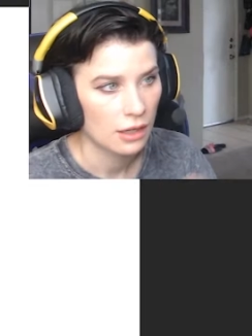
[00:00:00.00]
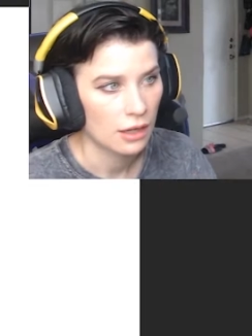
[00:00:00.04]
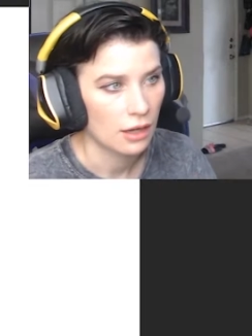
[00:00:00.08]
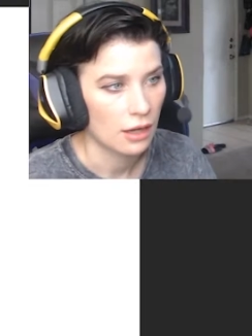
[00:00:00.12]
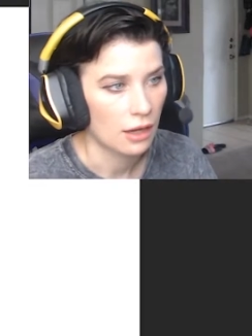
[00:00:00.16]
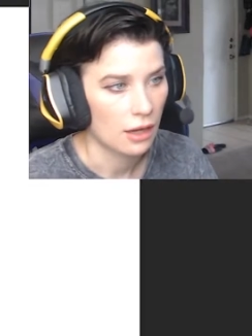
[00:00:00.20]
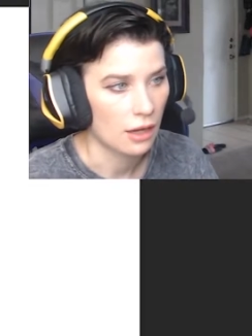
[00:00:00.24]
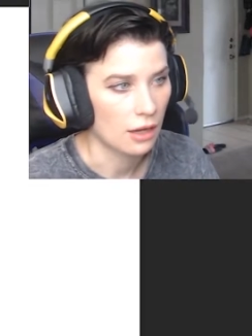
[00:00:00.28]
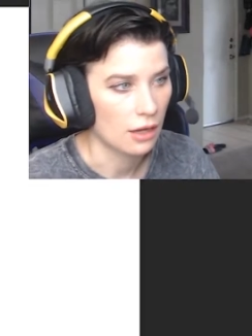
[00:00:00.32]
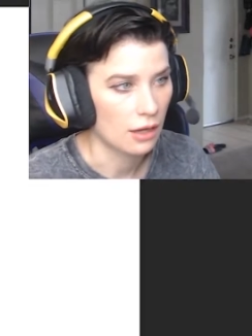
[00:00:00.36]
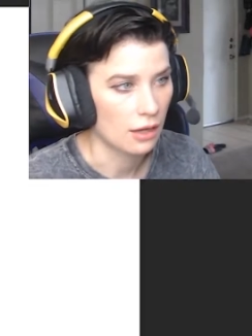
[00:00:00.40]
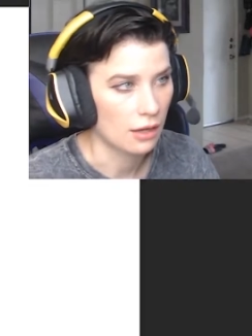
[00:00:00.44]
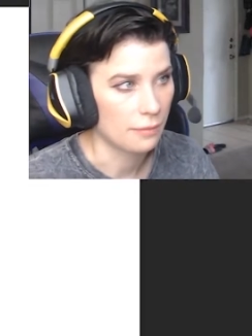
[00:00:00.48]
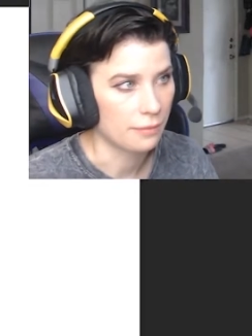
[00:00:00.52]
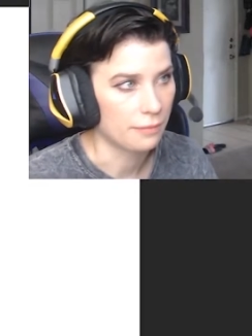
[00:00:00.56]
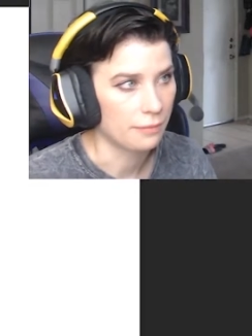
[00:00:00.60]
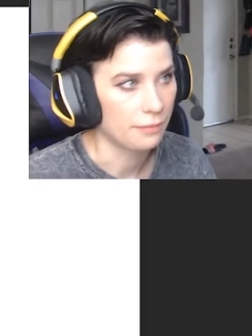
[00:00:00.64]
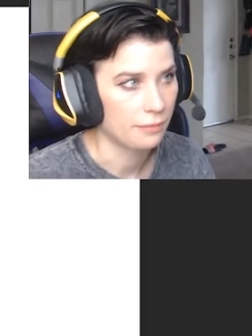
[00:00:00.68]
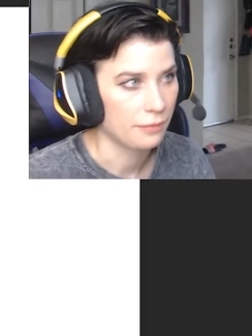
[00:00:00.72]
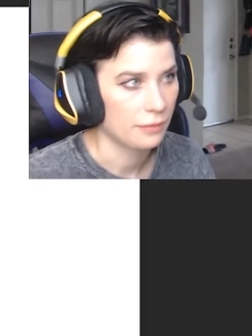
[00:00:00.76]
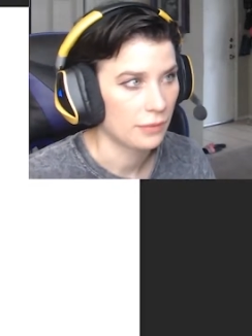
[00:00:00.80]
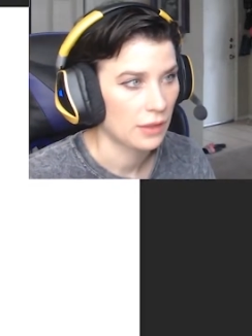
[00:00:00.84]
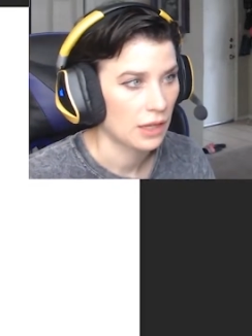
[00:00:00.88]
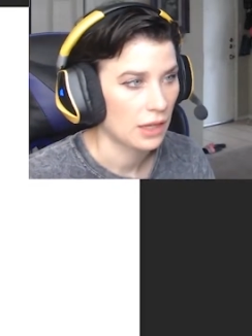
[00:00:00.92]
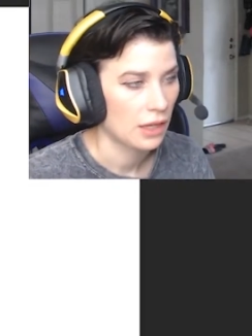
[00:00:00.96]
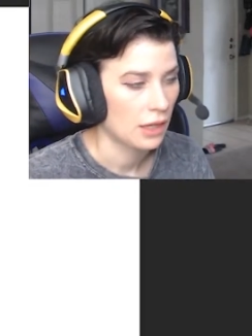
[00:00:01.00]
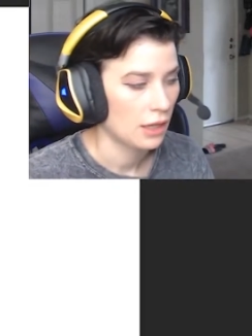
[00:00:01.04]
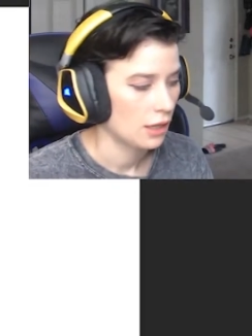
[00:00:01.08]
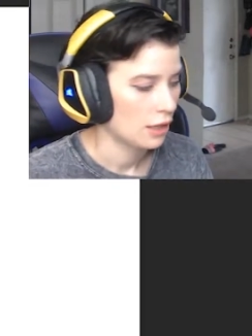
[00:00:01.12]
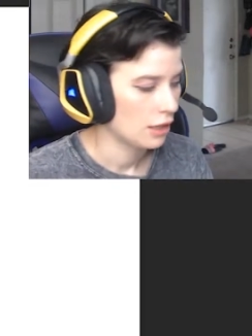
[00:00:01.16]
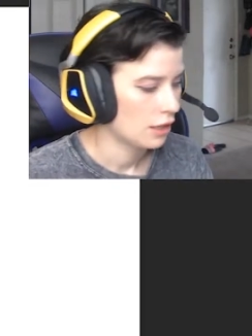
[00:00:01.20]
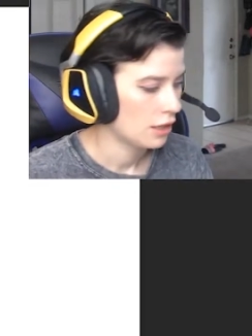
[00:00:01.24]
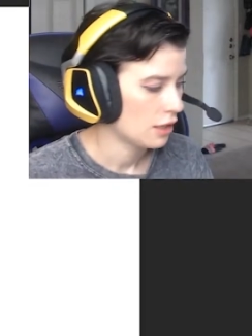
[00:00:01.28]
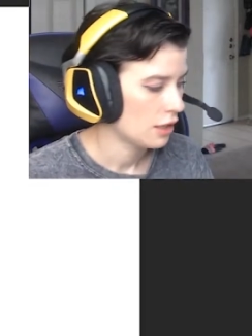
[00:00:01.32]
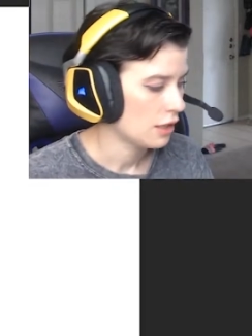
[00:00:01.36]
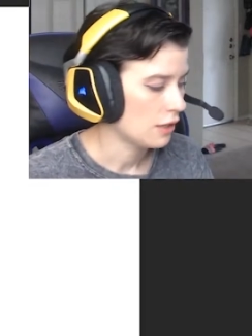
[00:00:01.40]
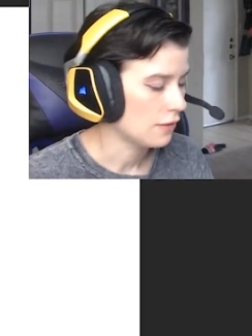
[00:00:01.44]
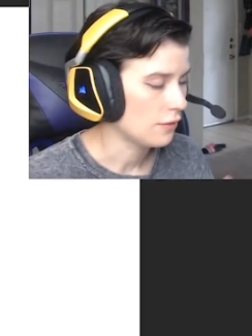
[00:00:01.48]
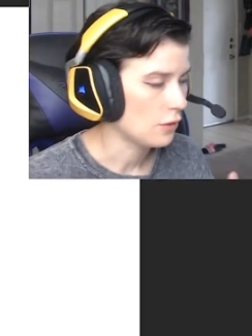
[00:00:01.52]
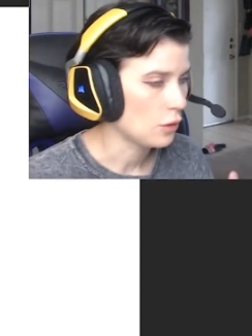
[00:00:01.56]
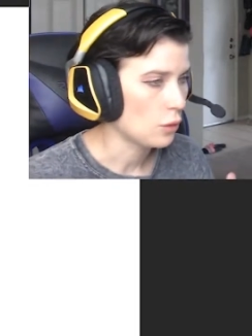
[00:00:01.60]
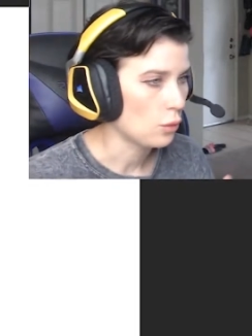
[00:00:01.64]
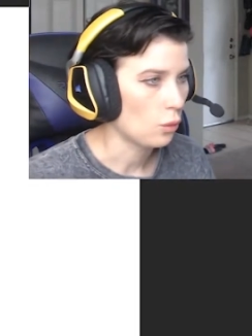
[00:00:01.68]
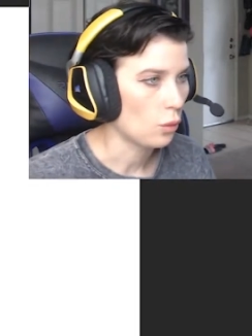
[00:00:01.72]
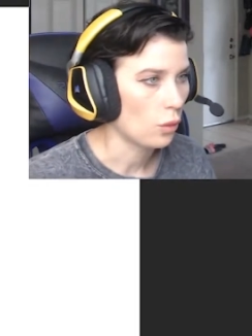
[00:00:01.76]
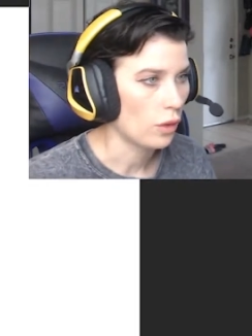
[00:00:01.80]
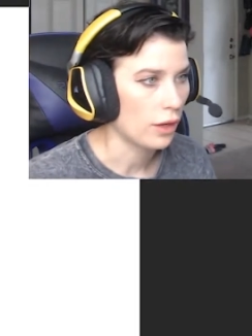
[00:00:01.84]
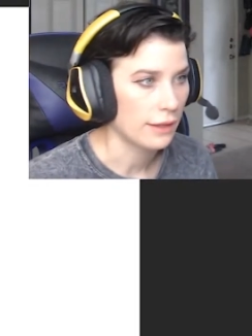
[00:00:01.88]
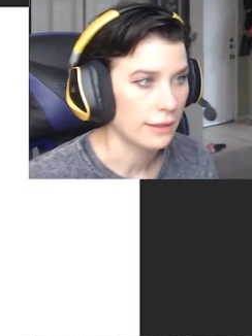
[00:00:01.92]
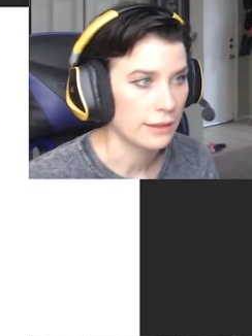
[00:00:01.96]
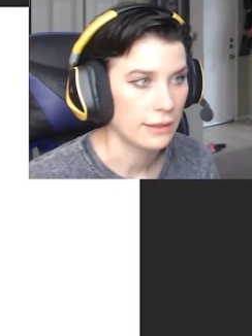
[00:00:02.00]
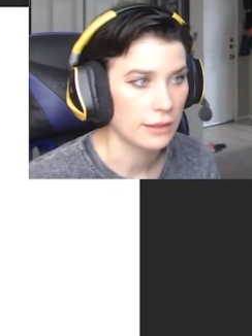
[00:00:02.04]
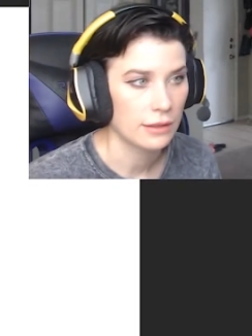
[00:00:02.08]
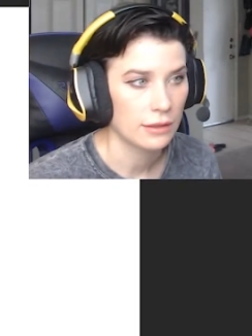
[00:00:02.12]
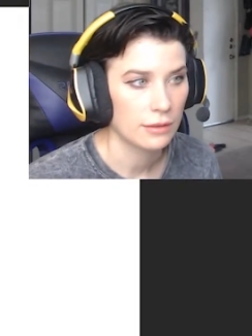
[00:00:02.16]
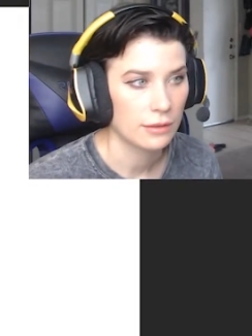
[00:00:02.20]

Um, if you want,